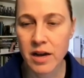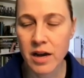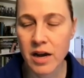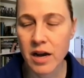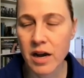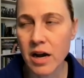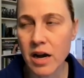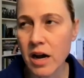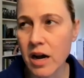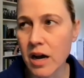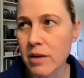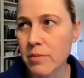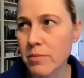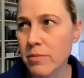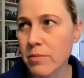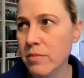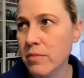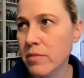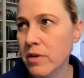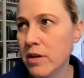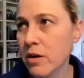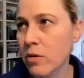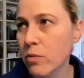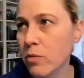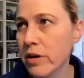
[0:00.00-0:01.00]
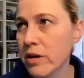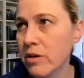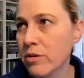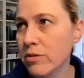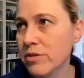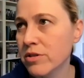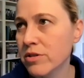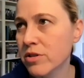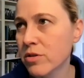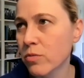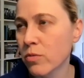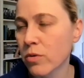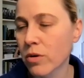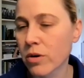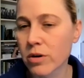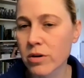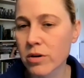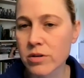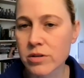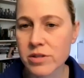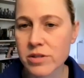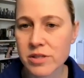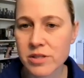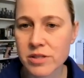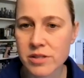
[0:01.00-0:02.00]
You know, we use the
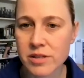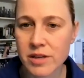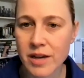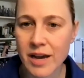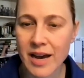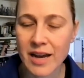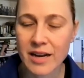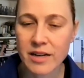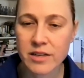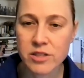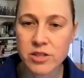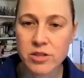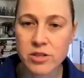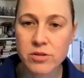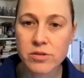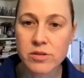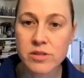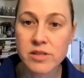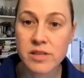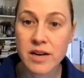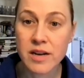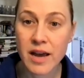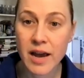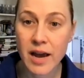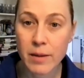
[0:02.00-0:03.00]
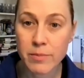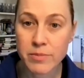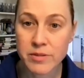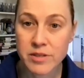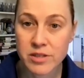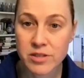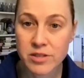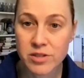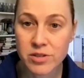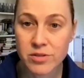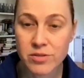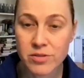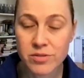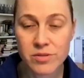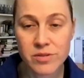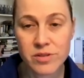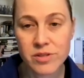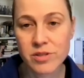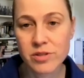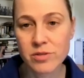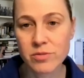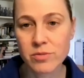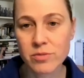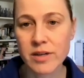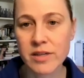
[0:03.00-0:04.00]
words attitudes and
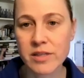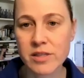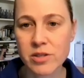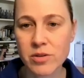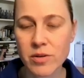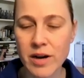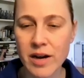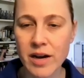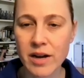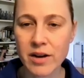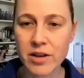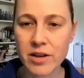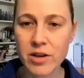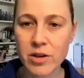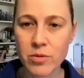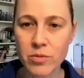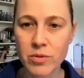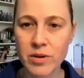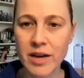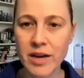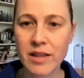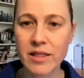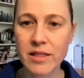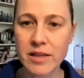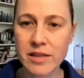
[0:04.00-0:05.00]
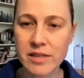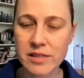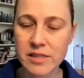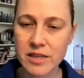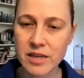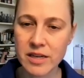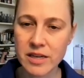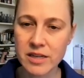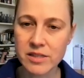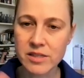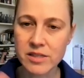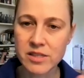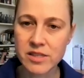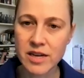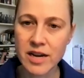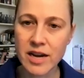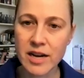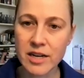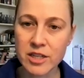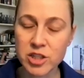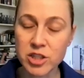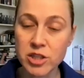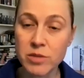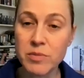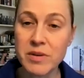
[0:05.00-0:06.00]
aptitudes, right? So how do you get these kids to
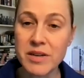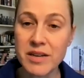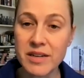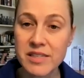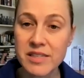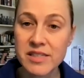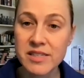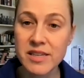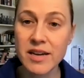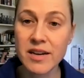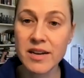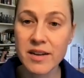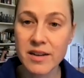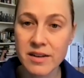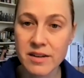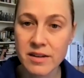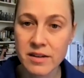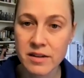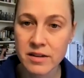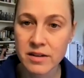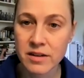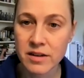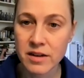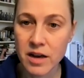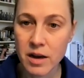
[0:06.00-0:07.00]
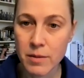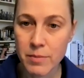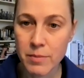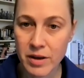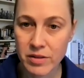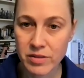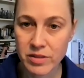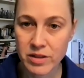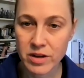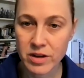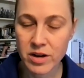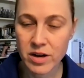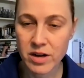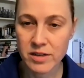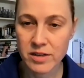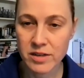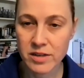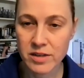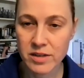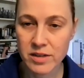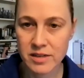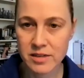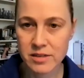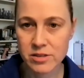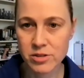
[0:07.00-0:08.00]
actually be excited about the
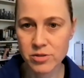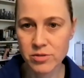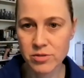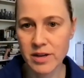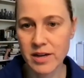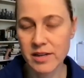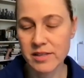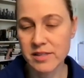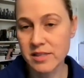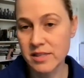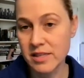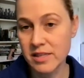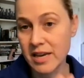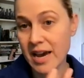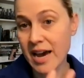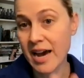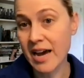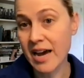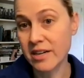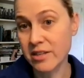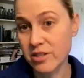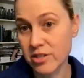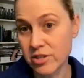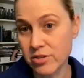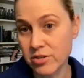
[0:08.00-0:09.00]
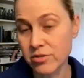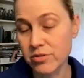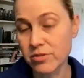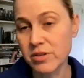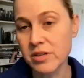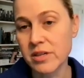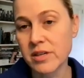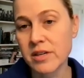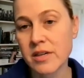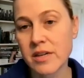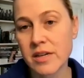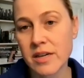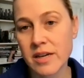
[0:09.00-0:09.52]
content? So that's the attitude.